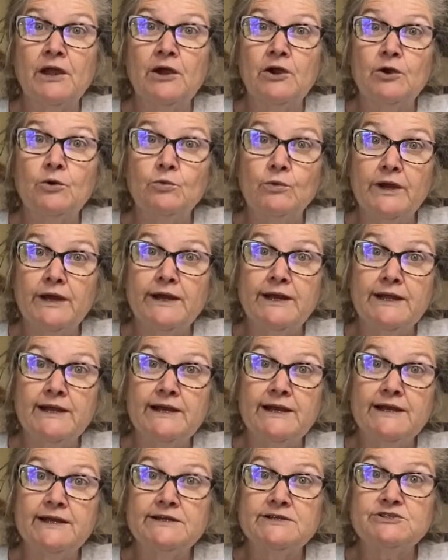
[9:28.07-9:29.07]
run it
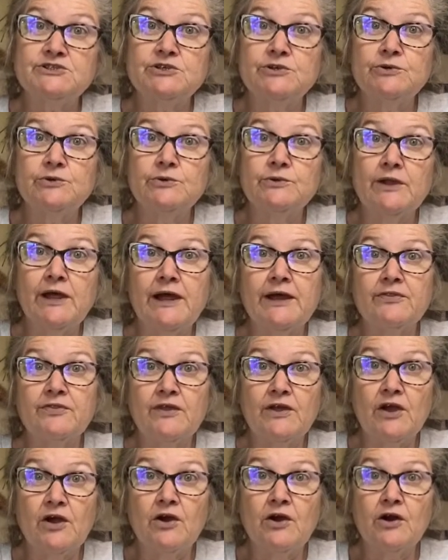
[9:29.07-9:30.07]
into like
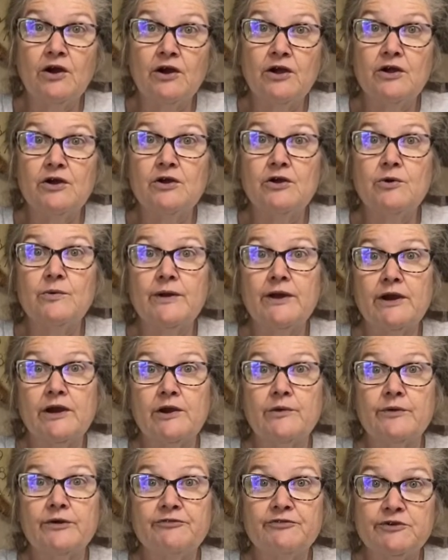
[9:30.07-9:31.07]
the RO and
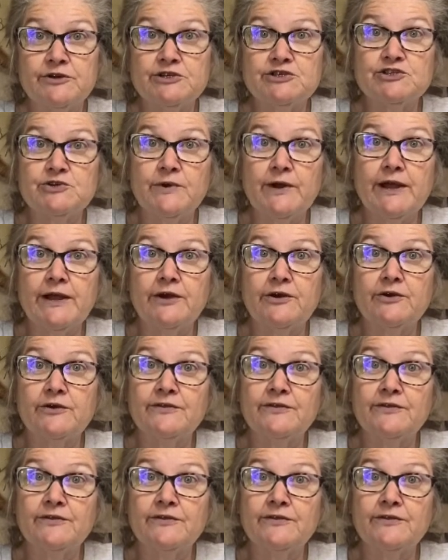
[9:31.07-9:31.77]
our refrigerator,